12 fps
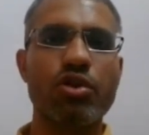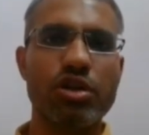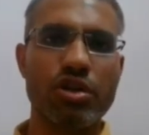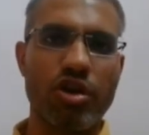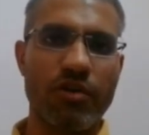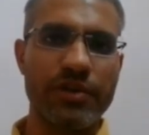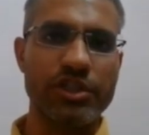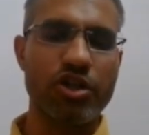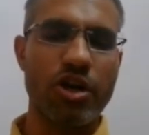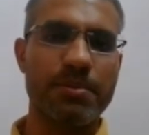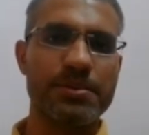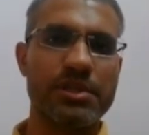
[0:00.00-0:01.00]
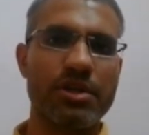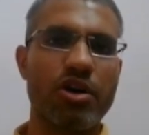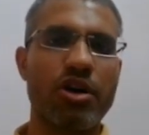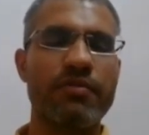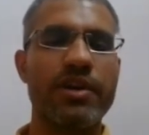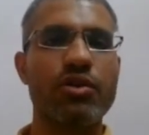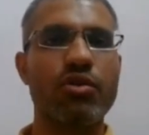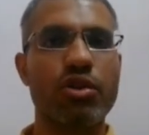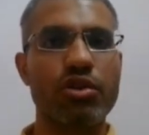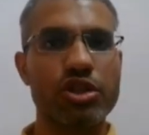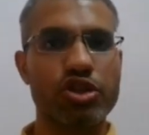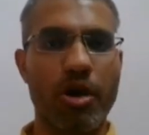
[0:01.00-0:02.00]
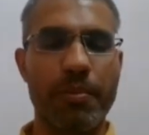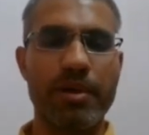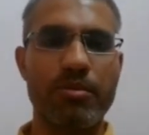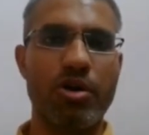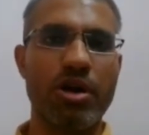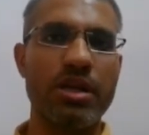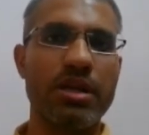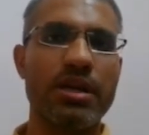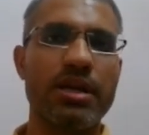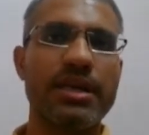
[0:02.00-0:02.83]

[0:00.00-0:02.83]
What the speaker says: to the coffee shops or when you go to the shopping mall,